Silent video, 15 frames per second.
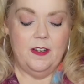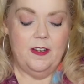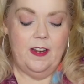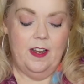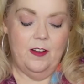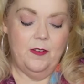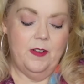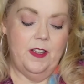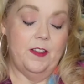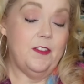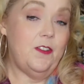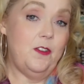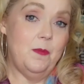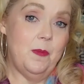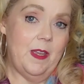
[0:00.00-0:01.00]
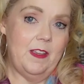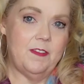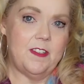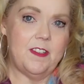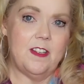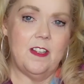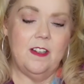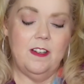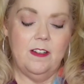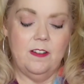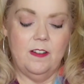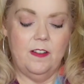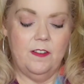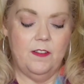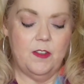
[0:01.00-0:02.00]
Now, as you may have seen,
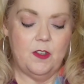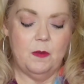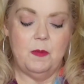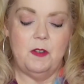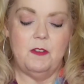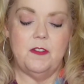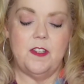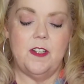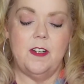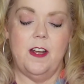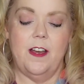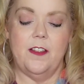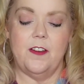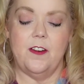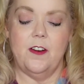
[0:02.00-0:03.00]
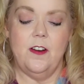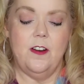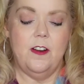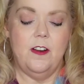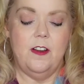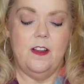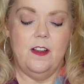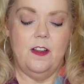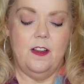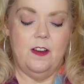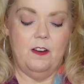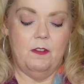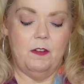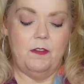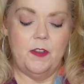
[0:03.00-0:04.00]
assuming you've seen other
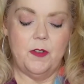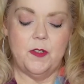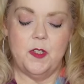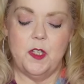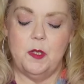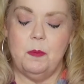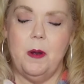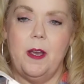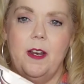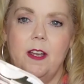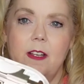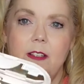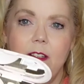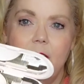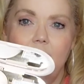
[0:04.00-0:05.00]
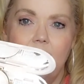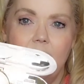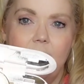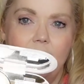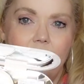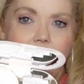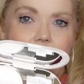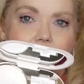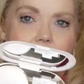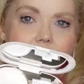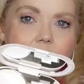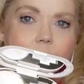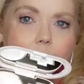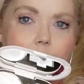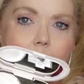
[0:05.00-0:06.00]
reviews of this product, there's
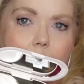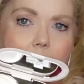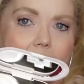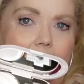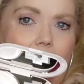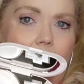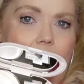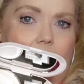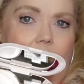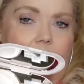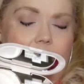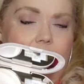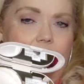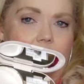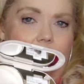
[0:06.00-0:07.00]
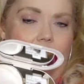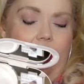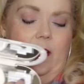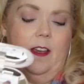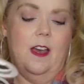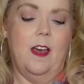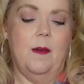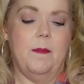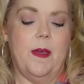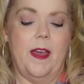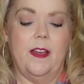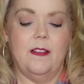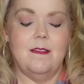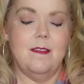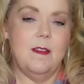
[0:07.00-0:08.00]
no powder in the
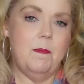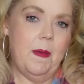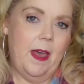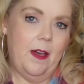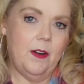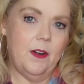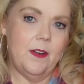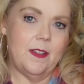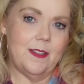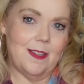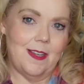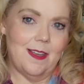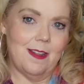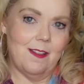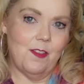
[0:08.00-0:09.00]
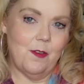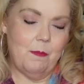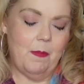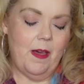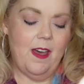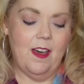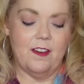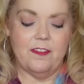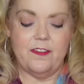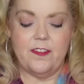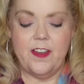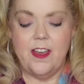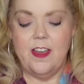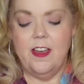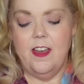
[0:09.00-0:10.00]
compact. The powder is in the puff.
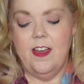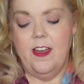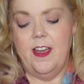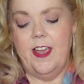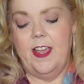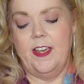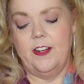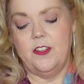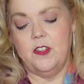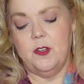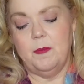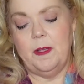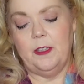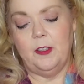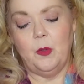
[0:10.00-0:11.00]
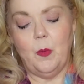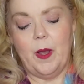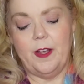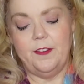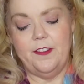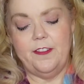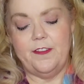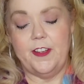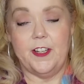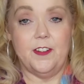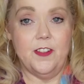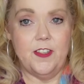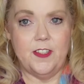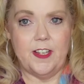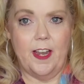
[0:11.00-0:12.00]
And it took me a little while to figure
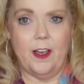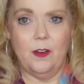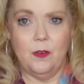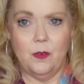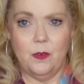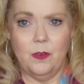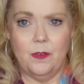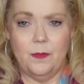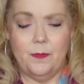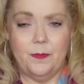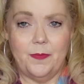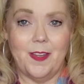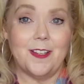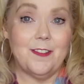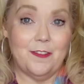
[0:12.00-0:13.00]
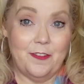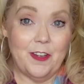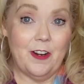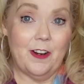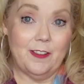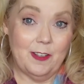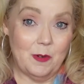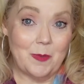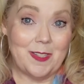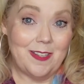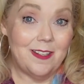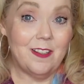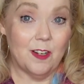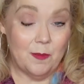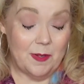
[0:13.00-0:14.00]
this out. Not to figure out that it was
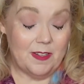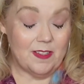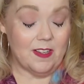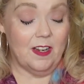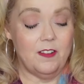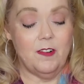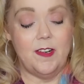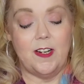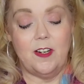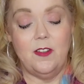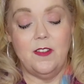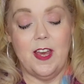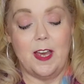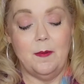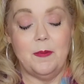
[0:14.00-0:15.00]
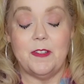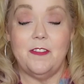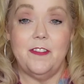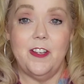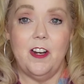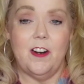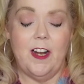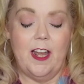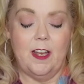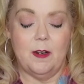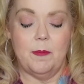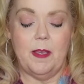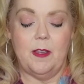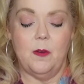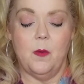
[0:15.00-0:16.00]
in there, because already knew that, but to figure out how to
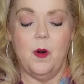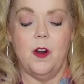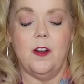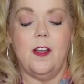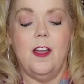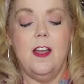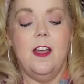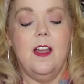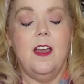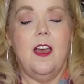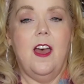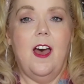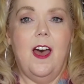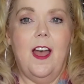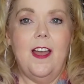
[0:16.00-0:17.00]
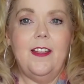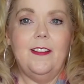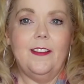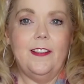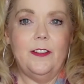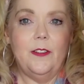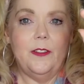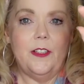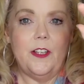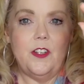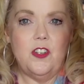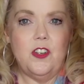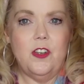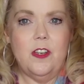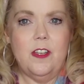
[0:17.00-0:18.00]
make it work. I literally
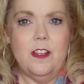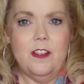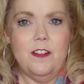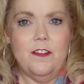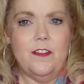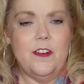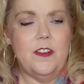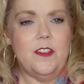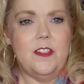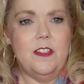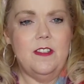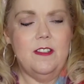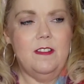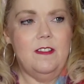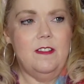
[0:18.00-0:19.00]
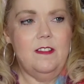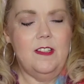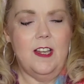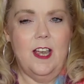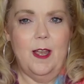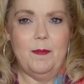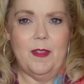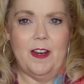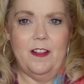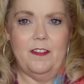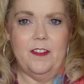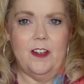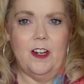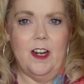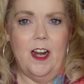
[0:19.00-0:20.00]
took it the first time that I
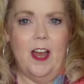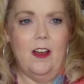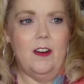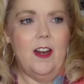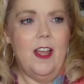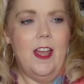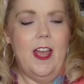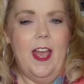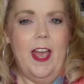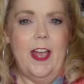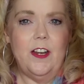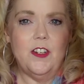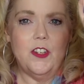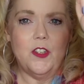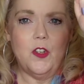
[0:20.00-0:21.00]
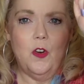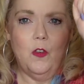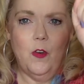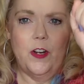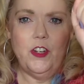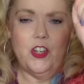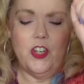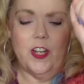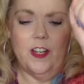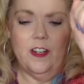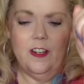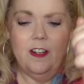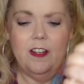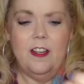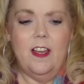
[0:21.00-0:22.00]
figured it out and just crunched it.
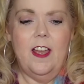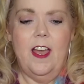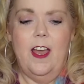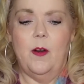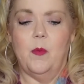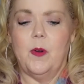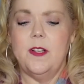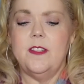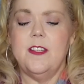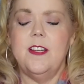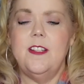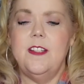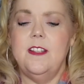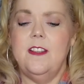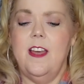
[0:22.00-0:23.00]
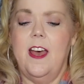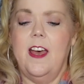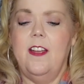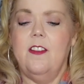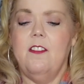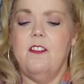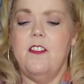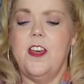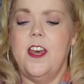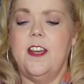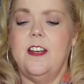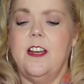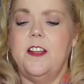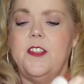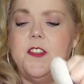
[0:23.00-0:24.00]
And once I did that,
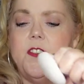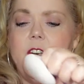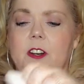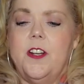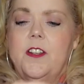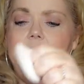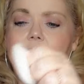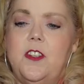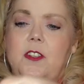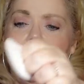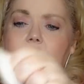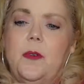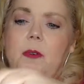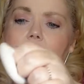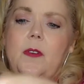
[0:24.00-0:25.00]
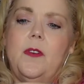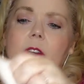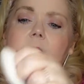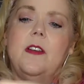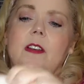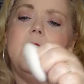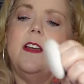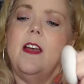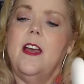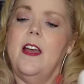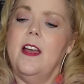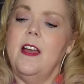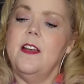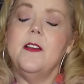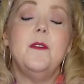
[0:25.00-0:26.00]
then I started to
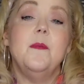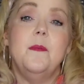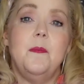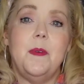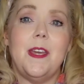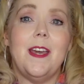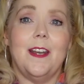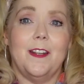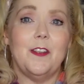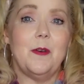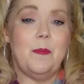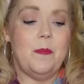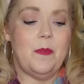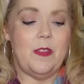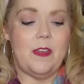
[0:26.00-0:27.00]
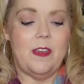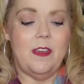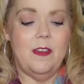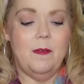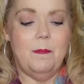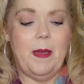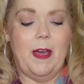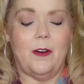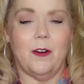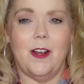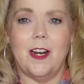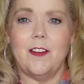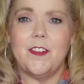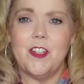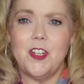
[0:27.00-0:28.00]
be getting the, the powder
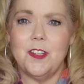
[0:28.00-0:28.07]
out of it.